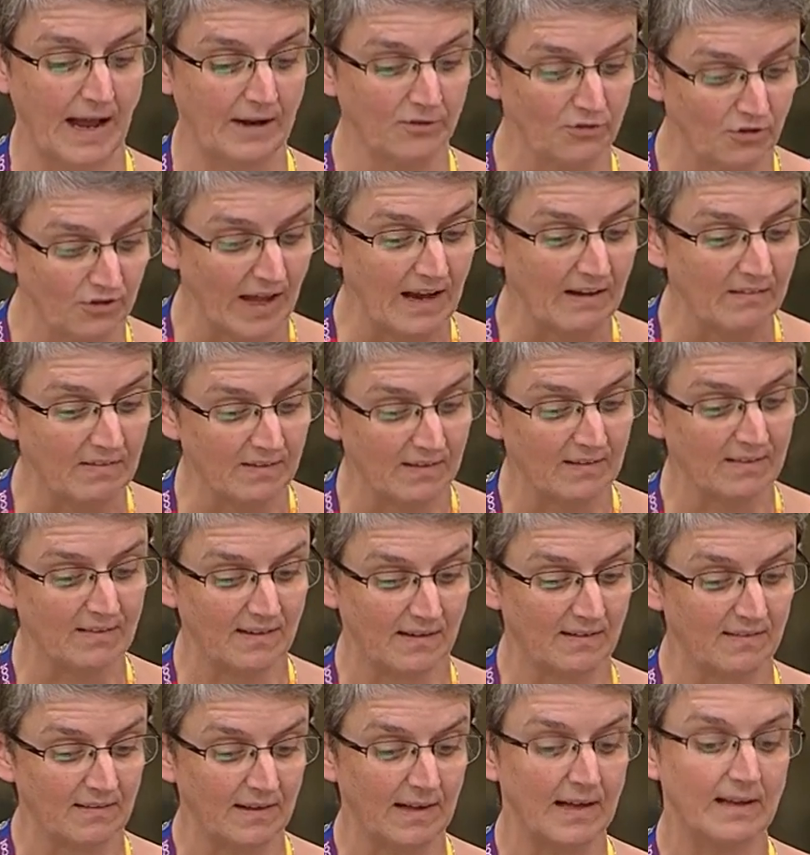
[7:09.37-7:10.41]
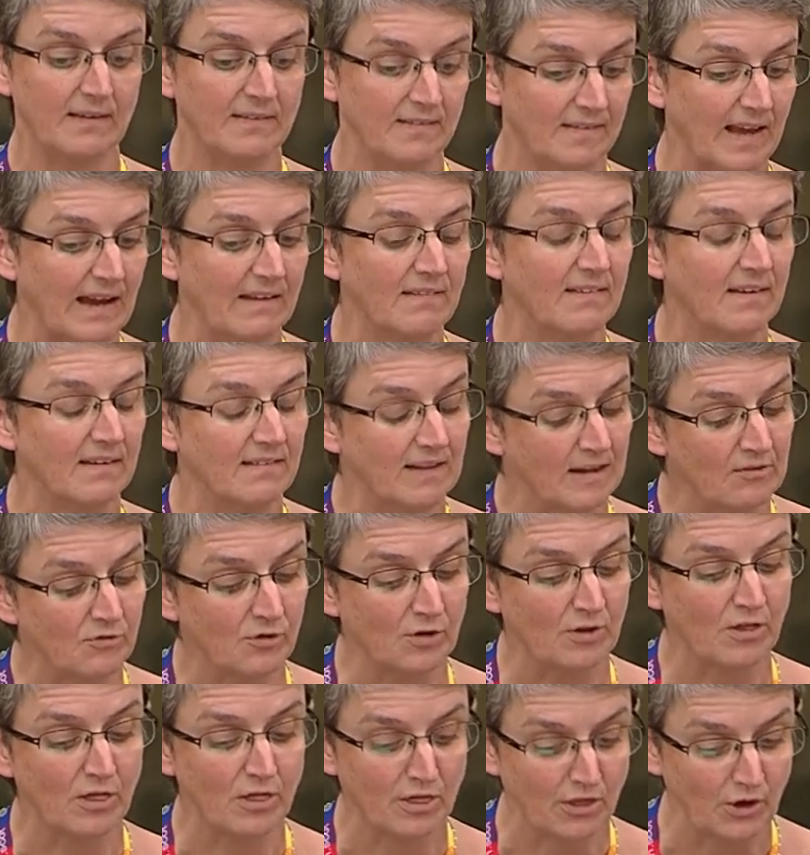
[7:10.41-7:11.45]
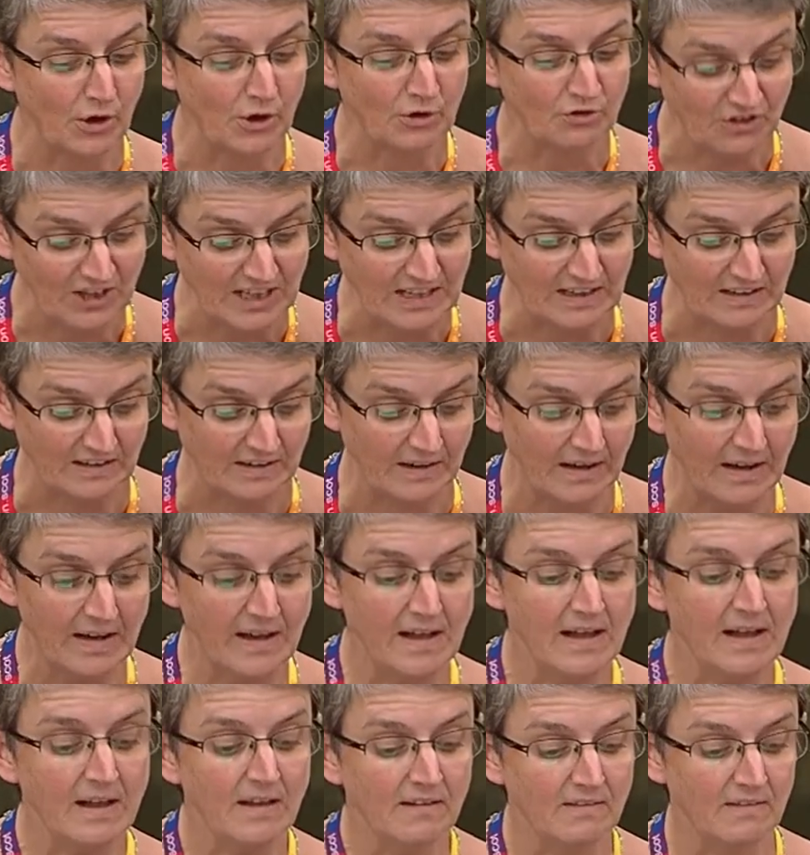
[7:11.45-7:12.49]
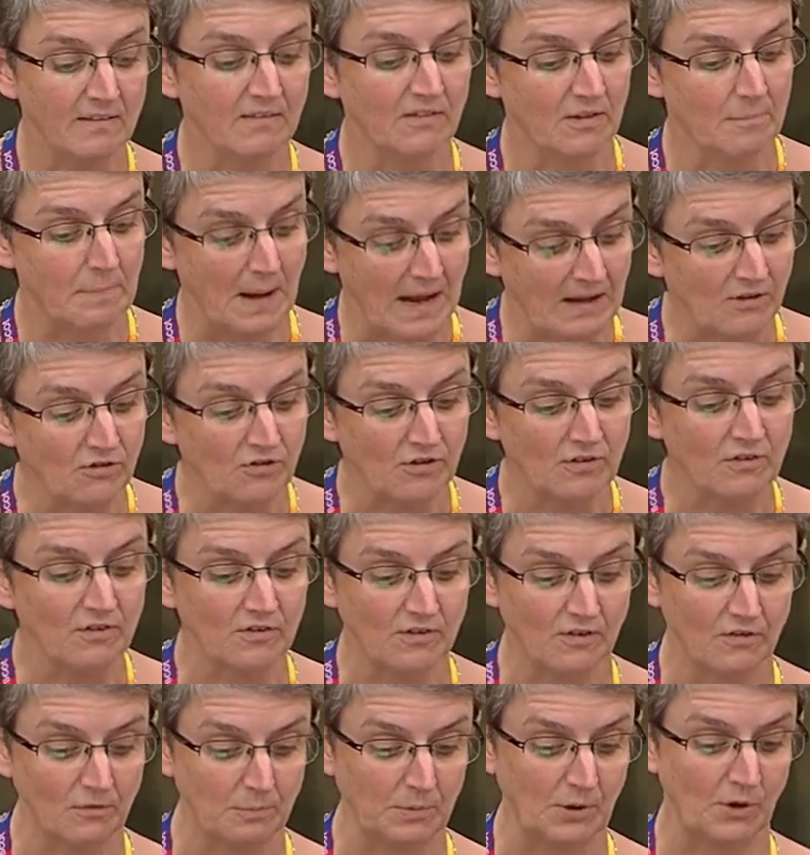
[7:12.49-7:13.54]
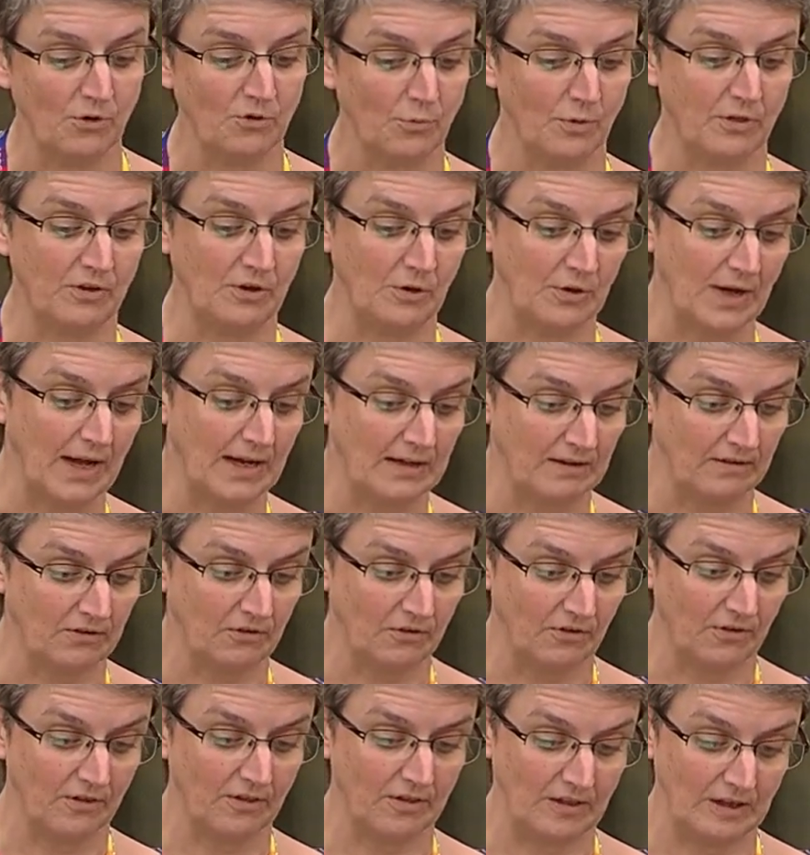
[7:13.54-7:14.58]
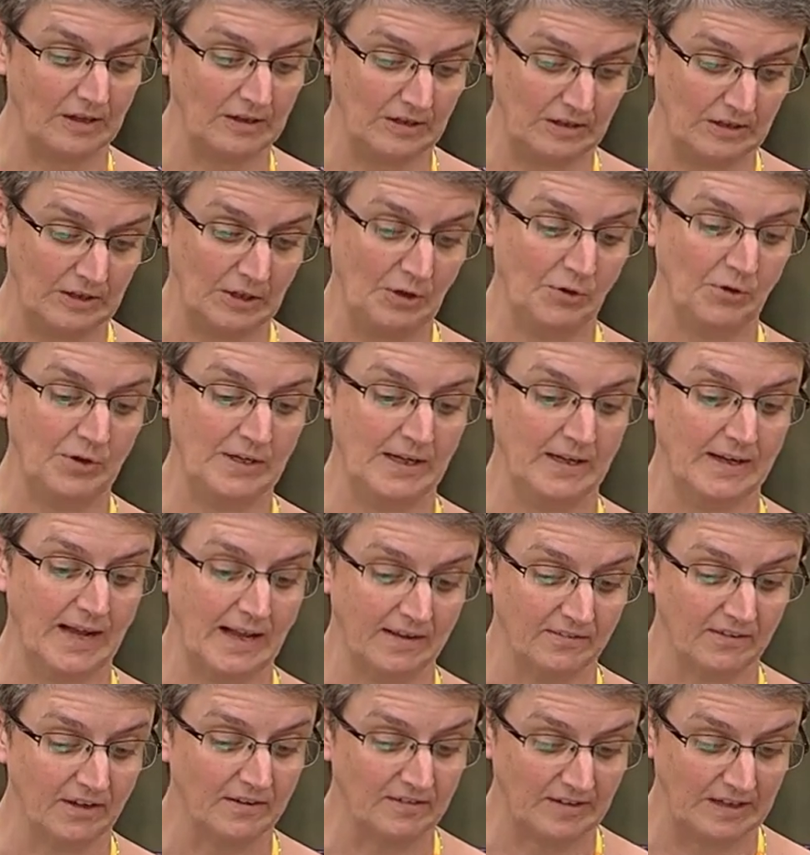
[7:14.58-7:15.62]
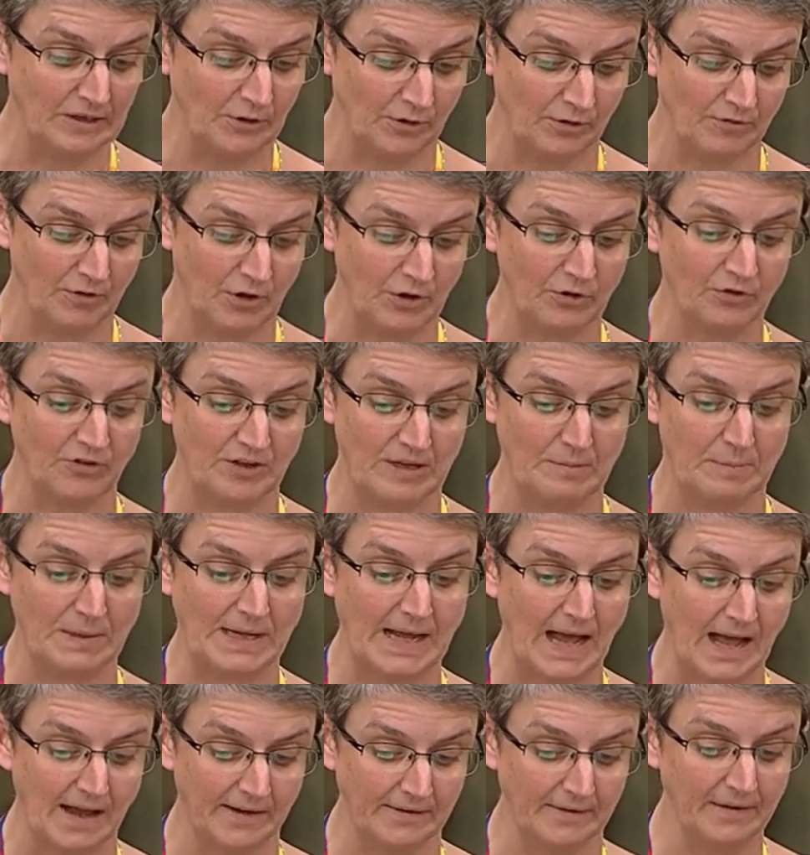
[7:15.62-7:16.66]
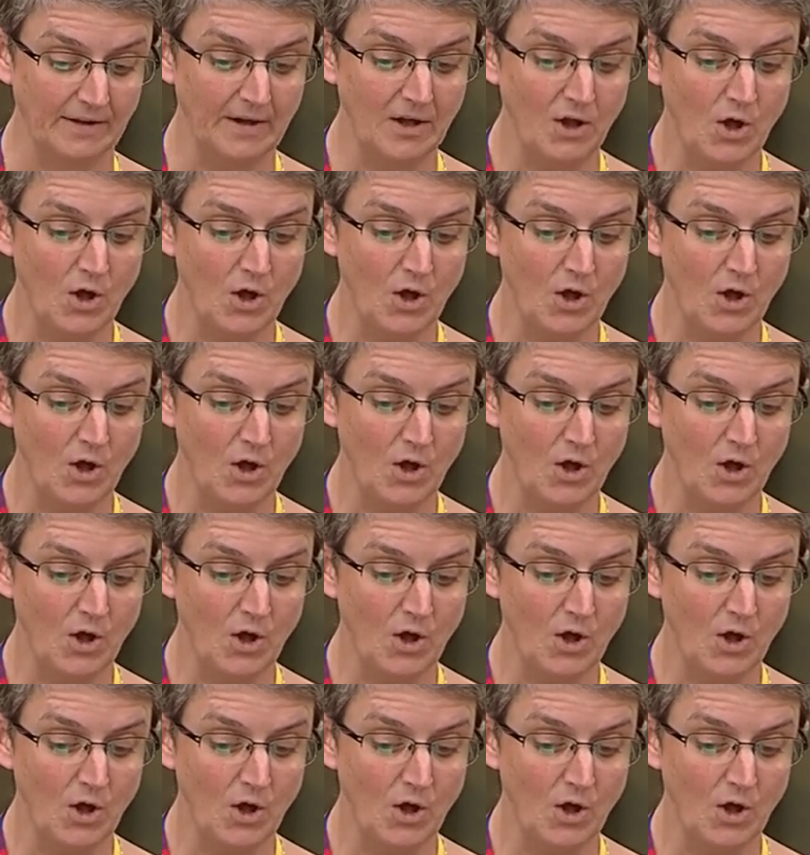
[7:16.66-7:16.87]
and today is day 613 since the pensions dispute with the Union and Dundee University began.